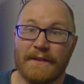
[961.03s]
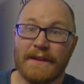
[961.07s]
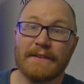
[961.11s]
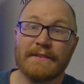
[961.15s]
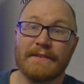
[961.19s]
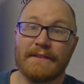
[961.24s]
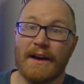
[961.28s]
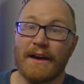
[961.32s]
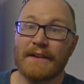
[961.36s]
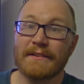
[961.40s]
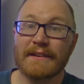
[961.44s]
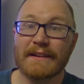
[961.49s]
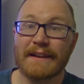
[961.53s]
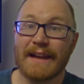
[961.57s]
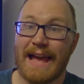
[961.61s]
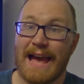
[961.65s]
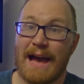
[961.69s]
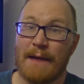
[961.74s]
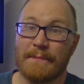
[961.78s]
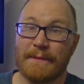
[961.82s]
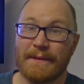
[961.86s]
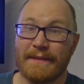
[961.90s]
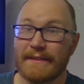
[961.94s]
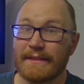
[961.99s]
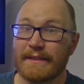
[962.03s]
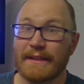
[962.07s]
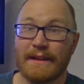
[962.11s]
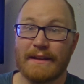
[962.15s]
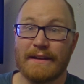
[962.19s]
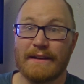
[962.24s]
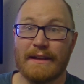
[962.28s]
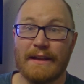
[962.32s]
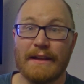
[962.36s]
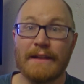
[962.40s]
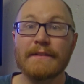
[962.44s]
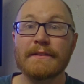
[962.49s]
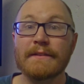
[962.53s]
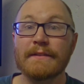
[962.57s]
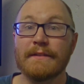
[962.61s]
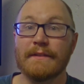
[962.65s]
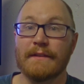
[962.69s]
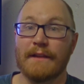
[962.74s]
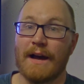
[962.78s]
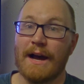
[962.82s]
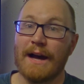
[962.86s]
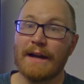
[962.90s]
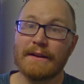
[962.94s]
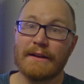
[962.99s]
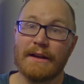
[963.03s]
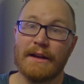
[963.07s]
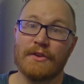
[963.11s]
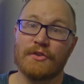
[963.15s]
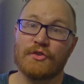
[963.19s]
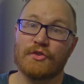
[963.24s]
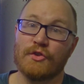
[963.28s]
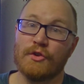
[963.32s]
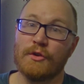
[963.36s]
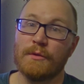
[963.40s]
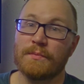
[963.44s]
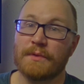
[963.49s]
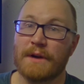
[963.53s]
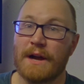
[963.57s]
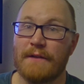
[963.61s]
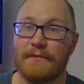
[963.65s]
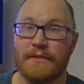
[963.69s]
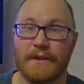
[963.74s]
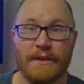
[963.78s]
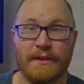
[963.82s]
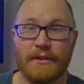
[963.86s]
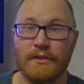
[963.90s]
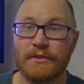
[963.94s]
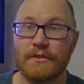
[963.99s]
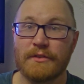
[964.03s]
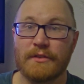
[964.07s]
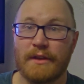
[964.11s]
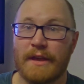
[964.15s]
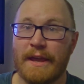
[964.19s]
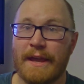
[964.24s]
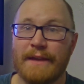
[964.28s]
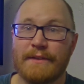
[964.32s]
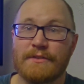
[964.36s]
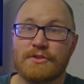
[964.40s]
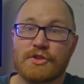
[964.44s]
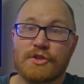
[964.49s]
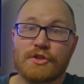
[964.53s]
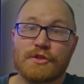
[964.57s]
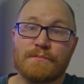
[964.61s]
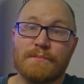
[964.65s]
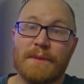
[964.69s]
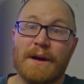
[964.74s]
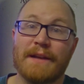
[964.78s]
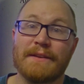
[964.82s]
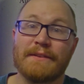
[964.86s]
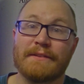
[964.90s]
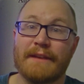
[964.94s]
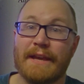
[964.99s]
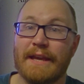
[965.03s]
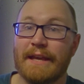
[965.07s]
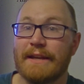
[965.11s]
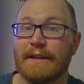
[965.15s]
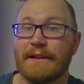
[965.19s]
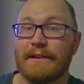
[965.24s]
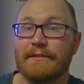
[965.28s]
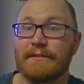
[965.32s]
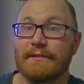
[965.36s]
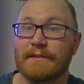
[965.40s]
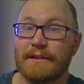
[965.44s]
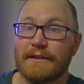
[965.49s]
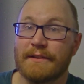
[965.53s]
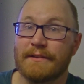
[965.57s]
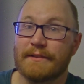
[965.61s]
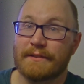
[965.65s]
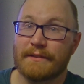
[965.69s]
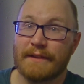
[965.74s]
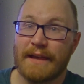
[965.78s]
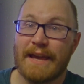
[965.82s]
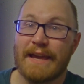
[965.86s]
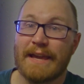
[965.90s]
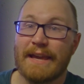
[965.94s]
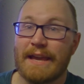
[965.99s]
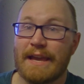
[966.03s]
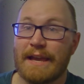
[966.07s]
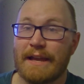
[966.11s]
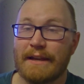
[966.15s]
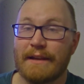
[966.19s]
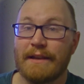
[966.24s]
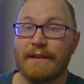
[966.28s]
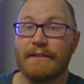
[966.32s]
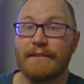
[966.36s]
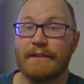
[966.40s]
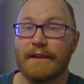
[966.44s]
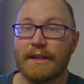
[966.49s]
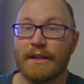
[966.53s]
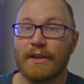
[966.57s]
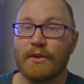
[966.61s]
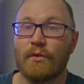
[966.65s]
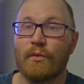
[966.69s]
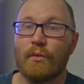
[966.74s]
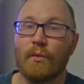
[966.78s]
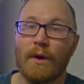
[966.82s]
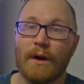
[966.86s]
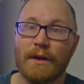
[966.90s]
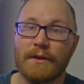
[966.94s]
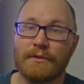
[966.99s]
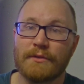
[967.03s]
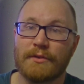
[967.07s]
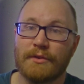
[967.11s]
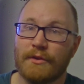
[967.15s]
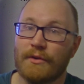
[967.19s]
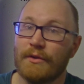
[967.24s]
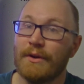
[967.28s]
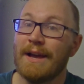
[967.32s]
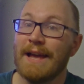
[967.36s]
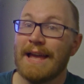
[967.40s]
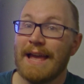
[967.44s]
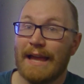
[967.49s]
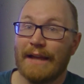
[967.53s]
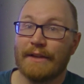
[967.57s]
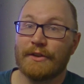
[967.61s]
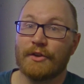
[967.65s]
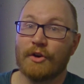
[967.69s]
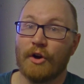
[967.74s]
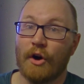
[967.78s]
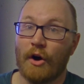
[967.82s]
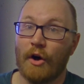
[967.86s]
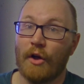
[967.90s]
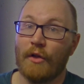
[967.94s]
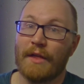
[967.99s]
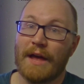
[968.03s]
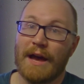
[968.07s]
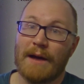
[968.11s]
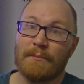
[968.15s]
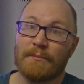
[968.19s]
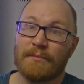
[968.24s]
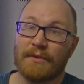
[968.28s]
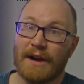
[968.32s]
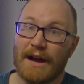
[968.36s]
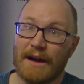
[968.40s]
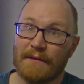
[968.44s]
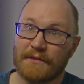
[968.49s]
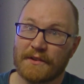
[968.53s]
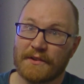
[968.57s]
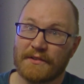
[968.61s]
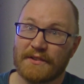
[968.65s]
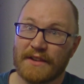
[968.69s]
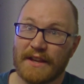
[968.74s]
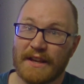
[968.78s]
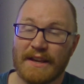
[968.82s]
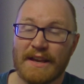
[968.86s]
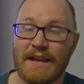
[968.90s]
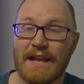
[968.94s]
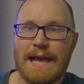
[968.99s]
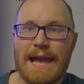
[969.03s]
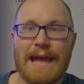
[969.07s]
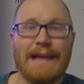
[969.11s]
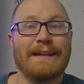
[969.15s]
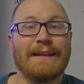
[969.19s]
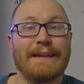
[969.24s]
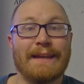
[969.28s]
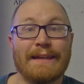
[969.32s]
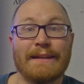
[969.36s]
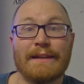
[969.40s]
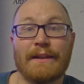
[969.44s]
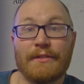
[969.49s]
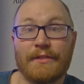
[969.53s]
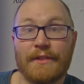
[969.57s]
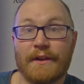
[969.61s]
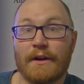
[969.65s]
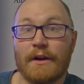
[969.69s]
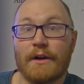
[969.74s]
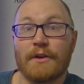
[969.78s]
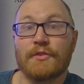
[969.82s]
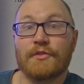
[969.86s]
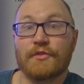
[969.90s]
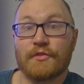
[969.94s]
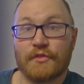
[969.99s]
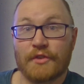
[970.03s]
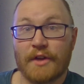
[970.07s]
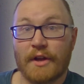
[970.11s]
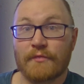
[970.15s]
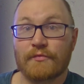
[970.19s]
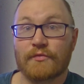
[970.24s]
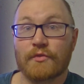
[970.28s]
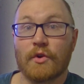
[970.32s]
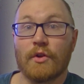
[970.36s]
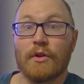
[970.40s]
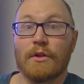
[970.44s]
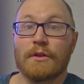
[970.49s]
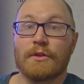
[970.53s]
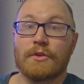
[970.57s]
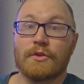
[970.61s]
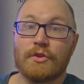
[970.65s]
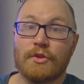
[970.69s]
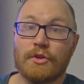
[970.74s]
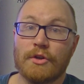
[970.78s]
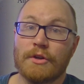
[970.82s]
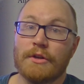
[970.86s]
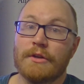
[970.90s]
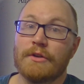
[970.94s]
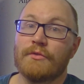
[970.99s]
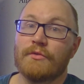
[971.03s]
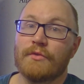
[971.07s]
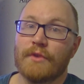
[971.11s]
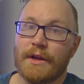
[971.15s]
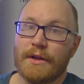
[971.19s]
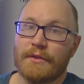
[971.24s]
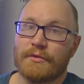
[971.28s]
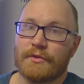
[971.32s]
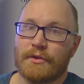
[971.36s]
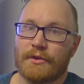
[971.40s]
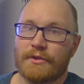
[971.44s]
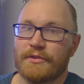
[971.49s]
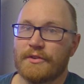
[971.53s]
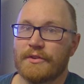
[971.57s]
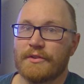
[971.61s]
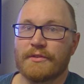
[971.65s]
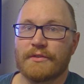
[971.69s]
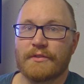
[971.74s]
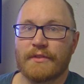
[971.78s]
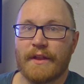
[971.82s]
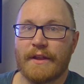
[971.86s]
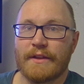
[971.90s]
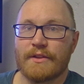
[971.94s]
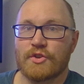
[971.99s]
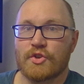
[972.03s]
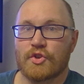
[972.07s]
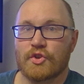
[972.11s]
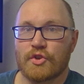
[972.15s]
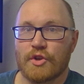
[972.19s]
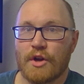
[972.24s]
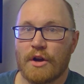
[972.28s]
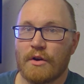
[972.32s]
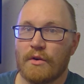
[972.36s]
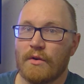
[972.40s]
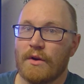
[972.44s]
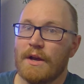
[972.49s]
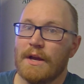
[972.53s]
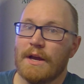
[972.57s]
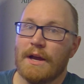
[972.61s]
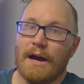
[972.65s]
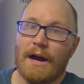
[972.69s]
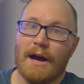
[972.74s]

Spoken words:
it doesn't happen, then it's not a true prophet. You can't just spontaneously say anything you want to and call that prophecy. And again, there are several good resources that show